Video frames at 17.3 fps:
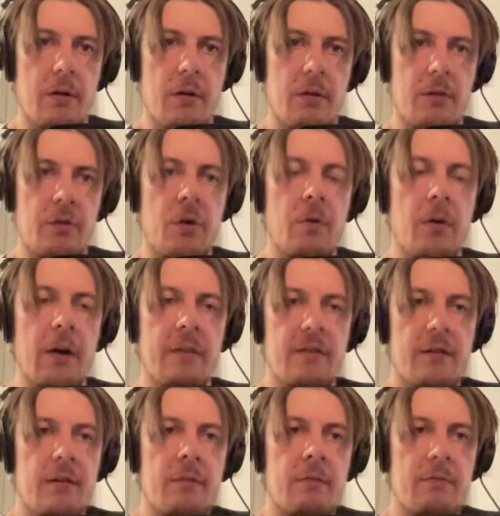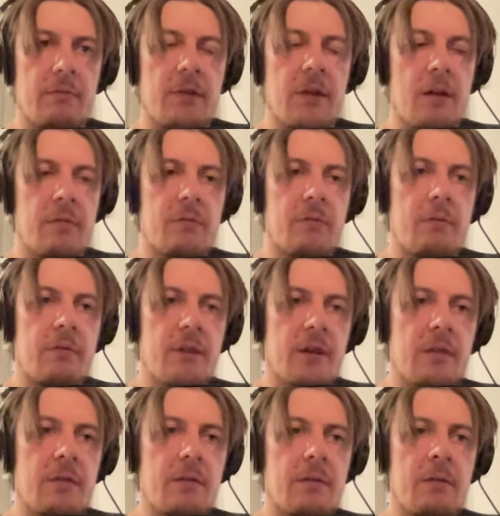so as a, yeah
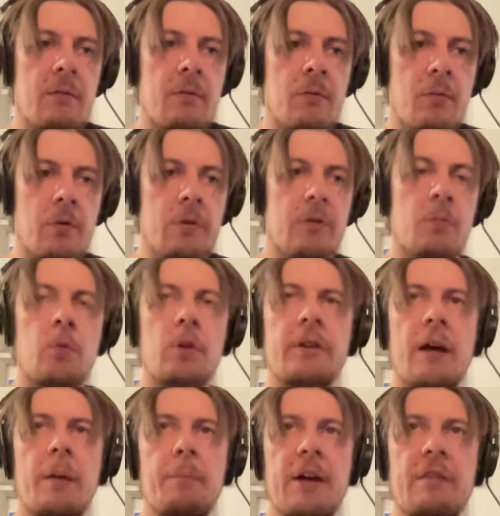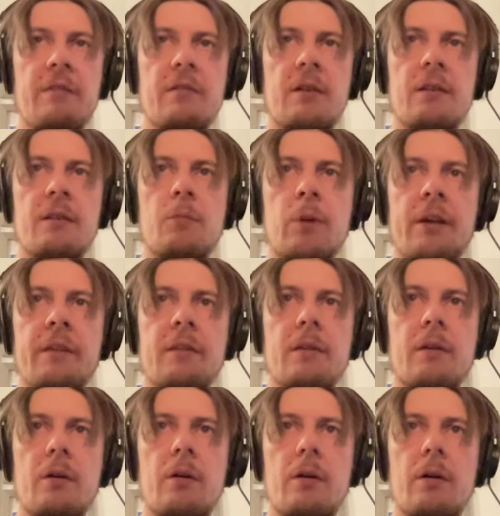that uh, what what I meant that when
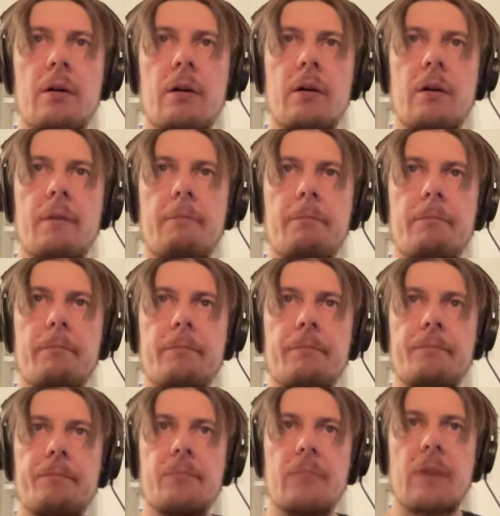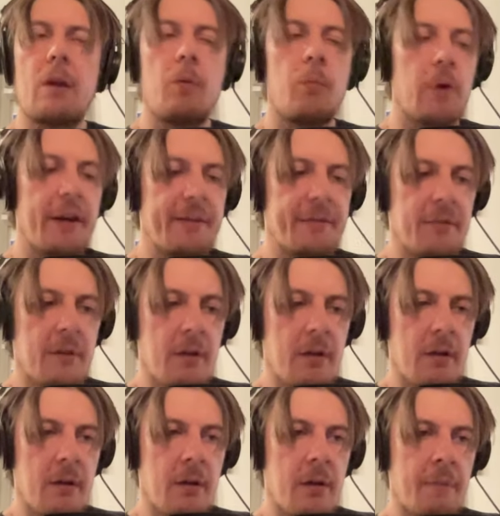when
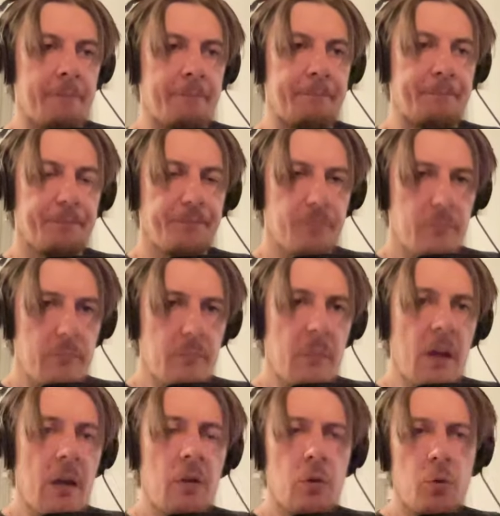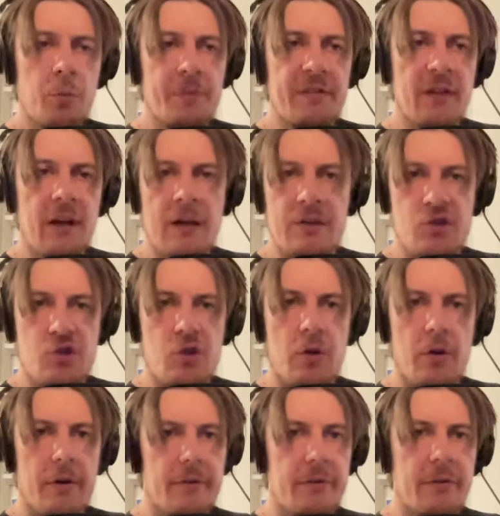um, loops are
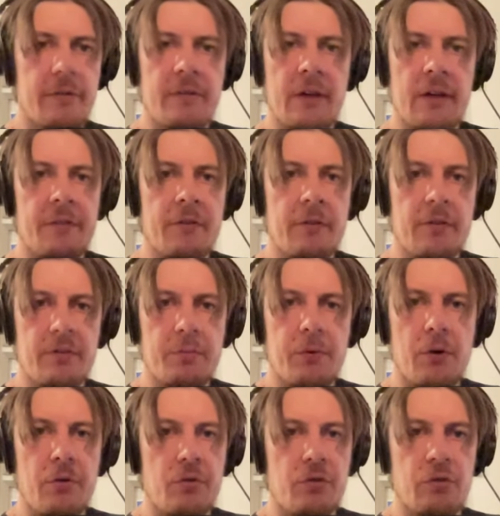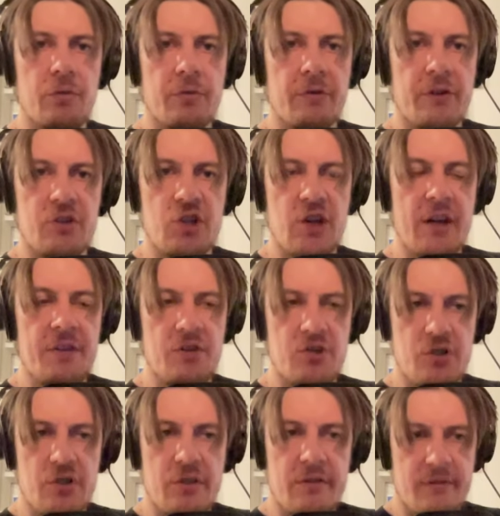short then response to the
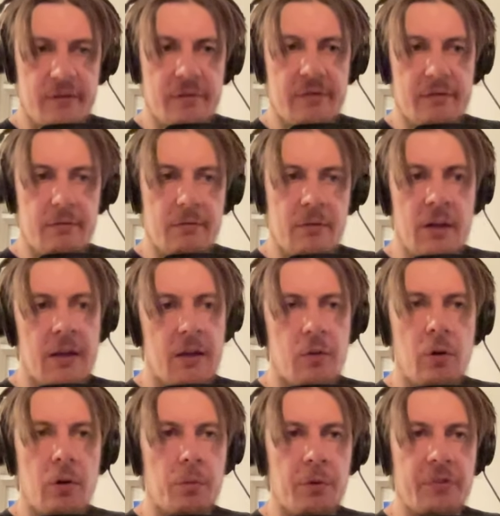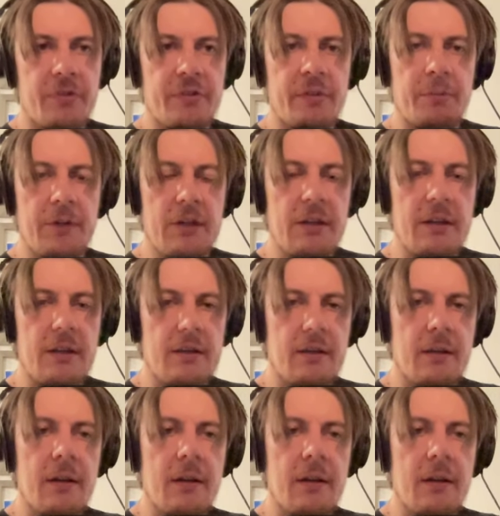change is like almost immediate